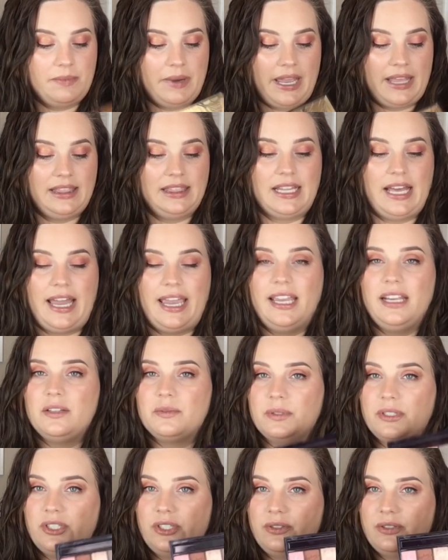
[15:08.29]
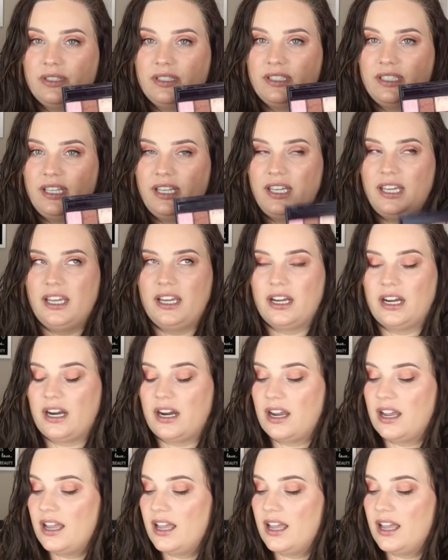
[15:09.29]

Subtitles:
by Light, which you can see here,